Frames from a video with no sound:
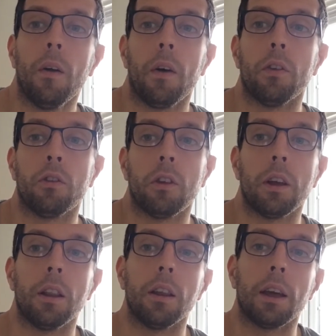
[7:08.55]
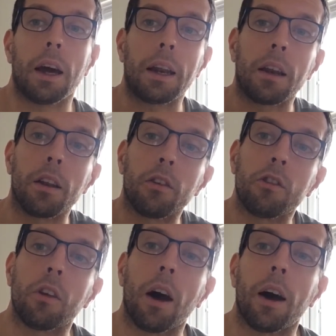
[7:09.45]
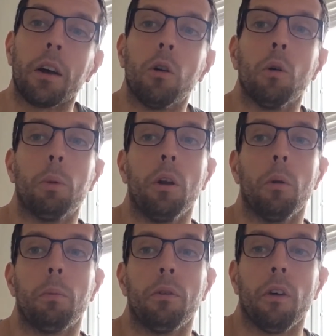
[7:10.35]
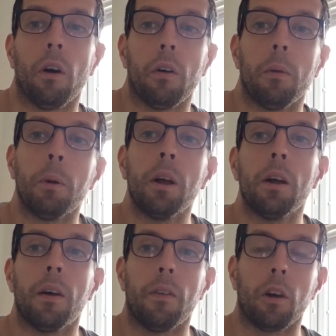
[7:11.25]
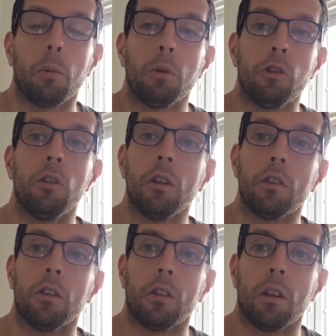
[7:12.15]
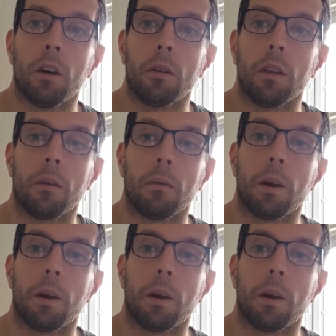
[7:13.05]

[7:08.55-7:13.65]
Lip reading: and seeing the endless sky opening up before him and the opportunities that